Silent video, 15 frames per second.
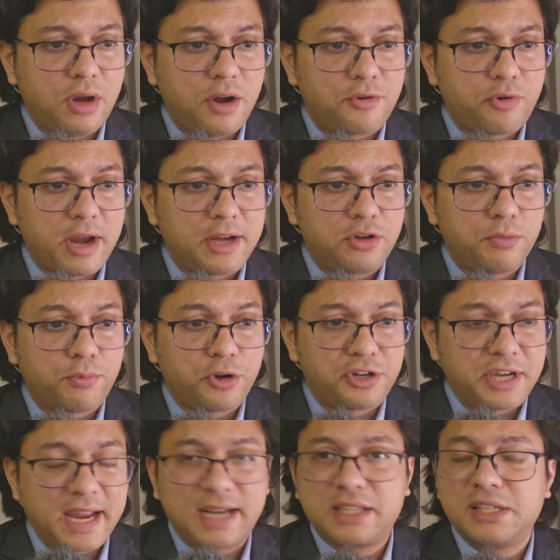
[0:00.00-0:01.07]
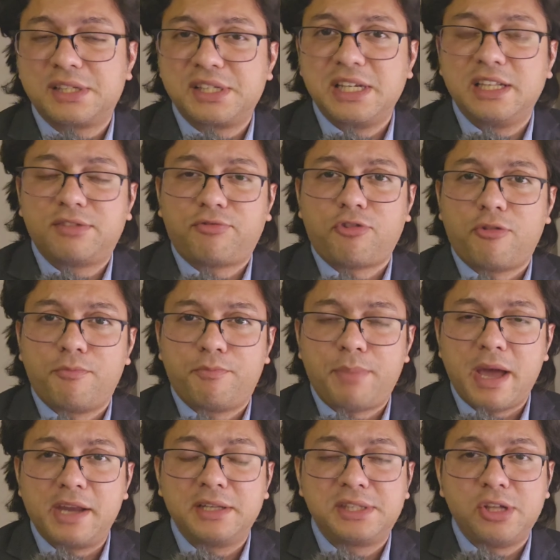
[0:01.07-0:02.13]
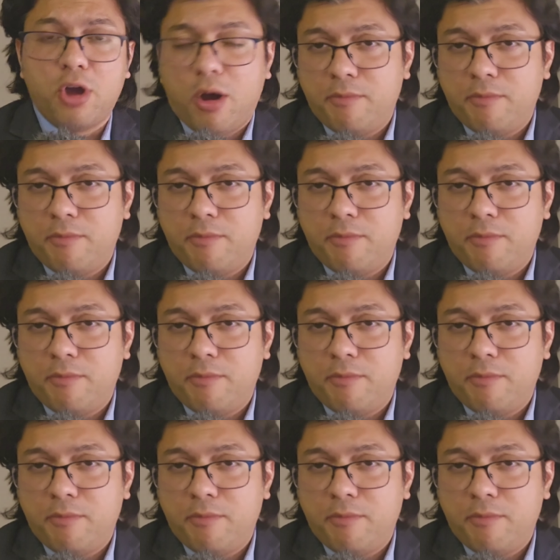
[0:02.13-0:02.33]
are trying to protect the seas from piracy.